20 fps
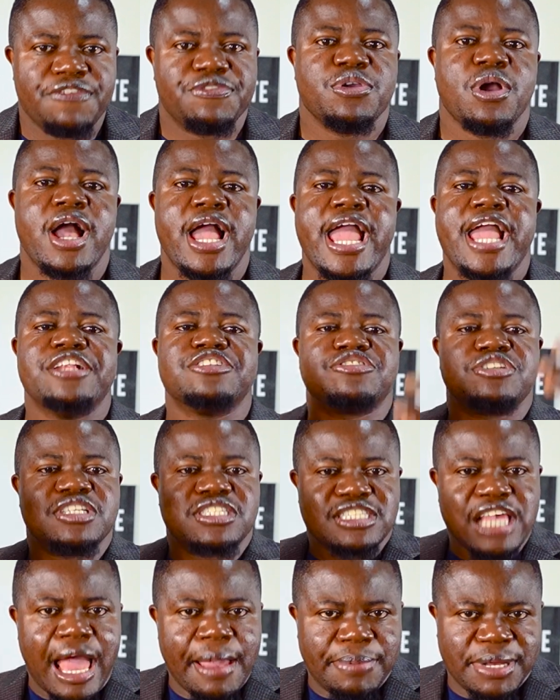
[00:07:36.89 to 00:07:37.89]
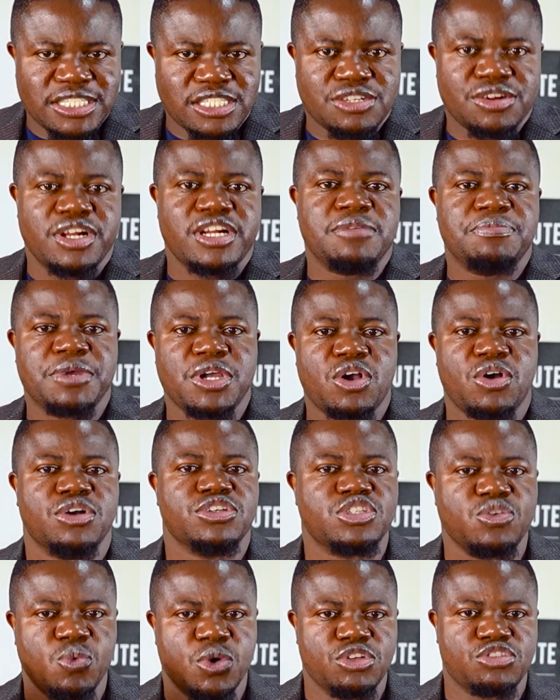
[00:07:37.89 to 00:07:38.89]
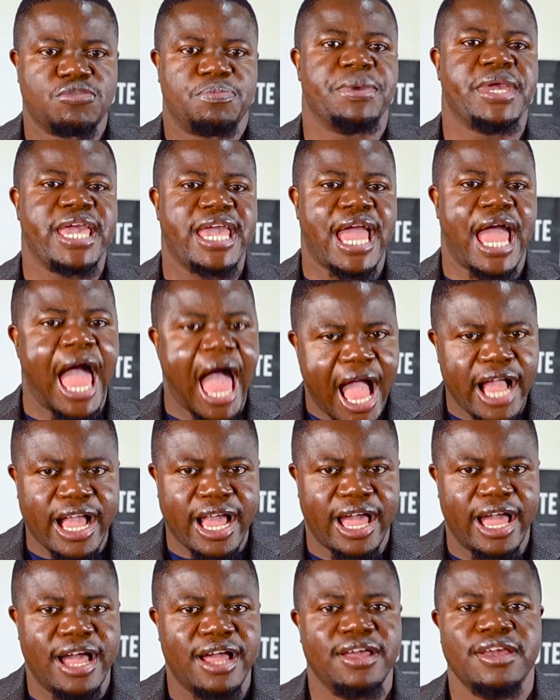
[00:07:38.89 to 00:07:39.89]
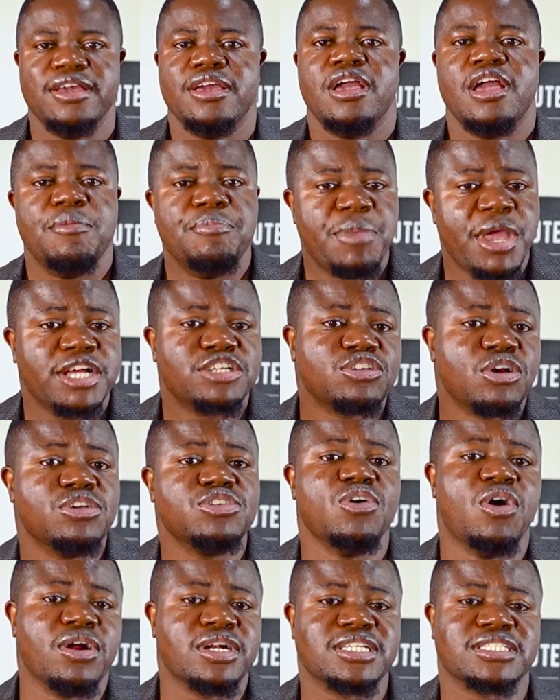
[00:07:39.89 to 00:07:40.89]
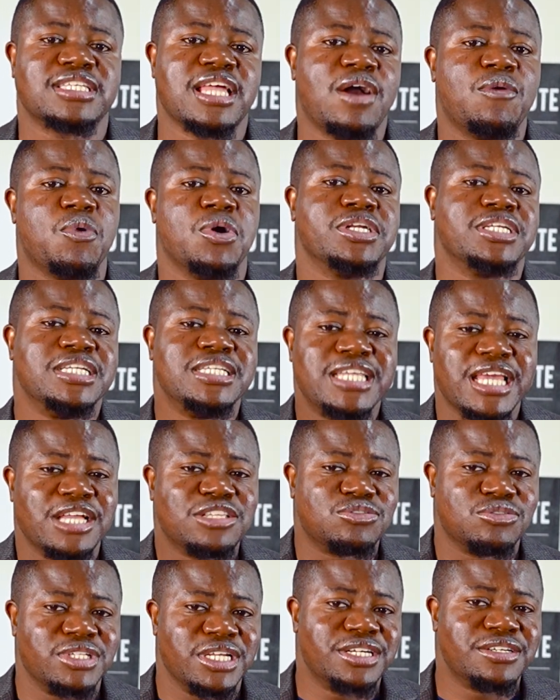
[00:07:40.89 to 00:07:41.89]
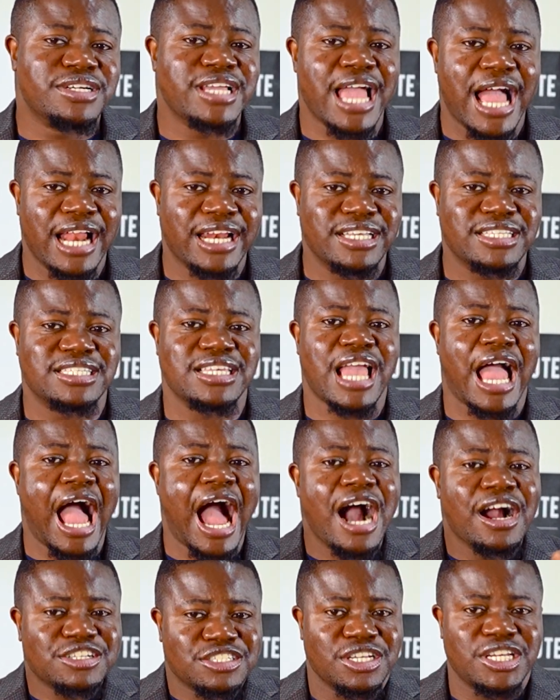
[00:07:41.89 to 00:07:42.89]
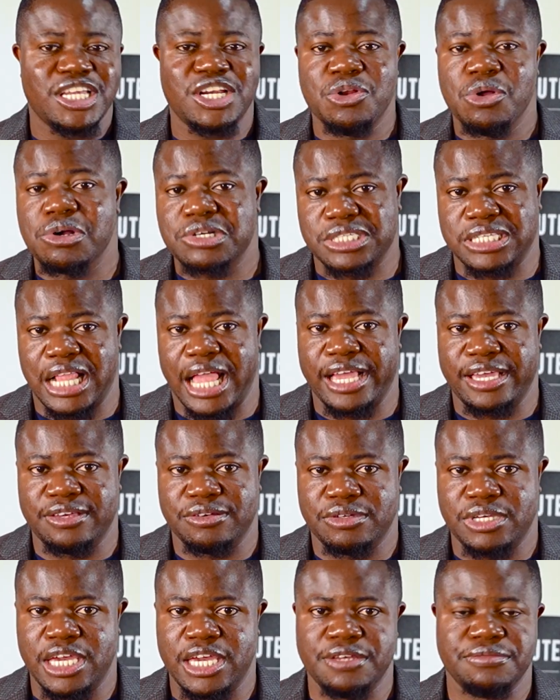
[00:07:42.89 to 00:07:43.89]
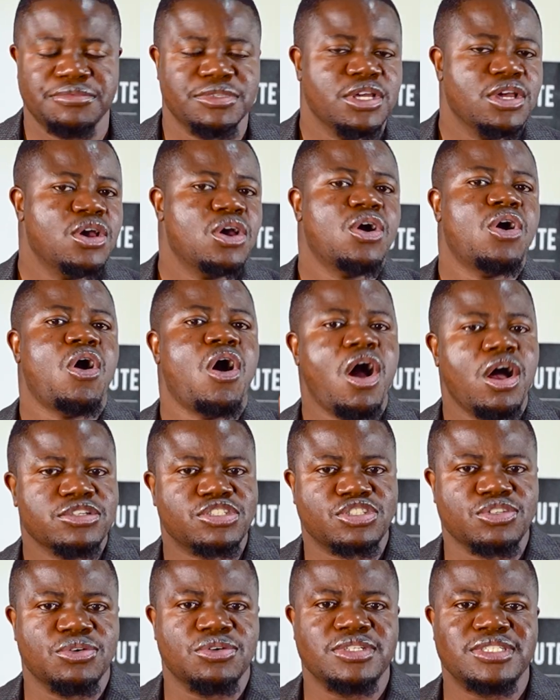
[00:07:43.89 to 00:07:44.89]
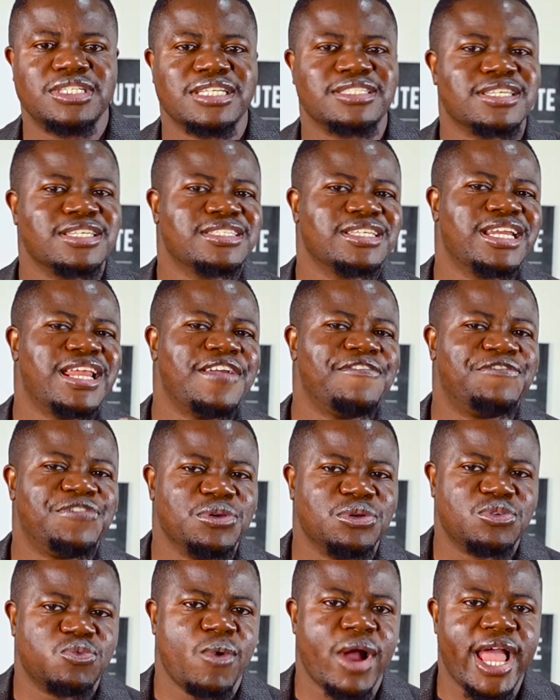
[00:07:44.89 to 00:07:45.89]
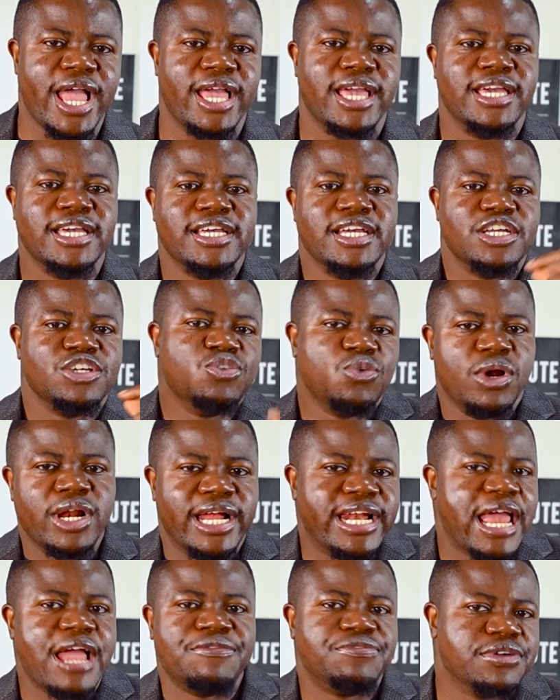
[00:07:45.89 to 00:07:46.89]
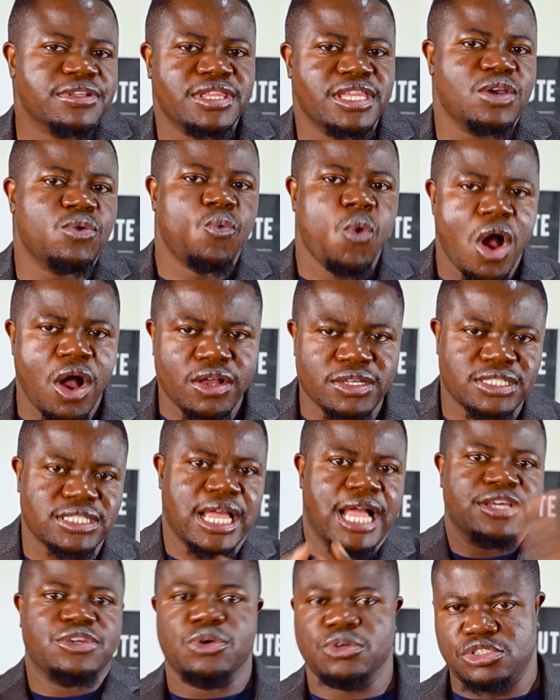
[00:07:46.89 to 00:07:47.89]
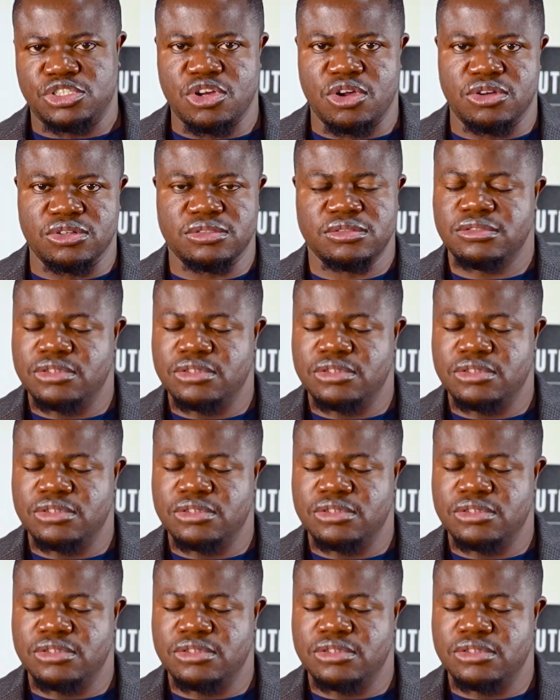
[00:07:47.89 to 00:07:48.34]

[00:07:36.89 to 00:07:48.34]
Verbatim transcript: If you're entering cybersecurity because you want to be a hacker, make sure you understand what the day to day reality actually looks like, okay? Also, this isn't a field where you learn everything once and you're done.